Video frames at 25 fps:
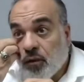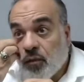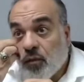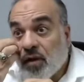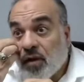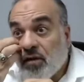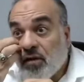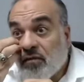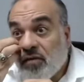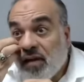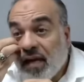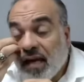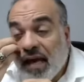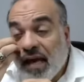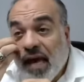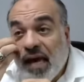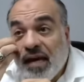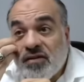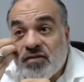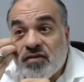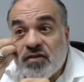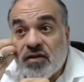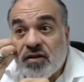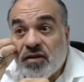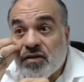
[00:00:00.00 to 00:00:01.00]
one of the
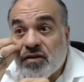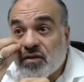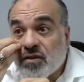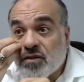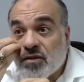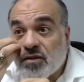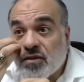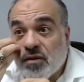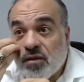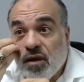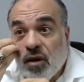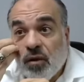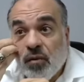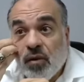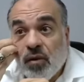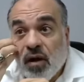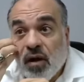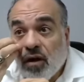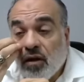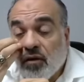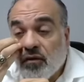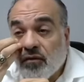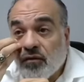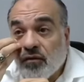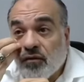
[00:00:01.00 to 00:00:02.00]
cases, there
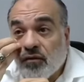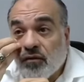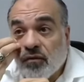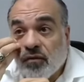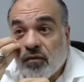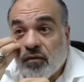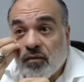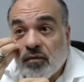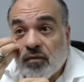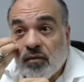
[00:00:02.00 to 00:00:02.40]
was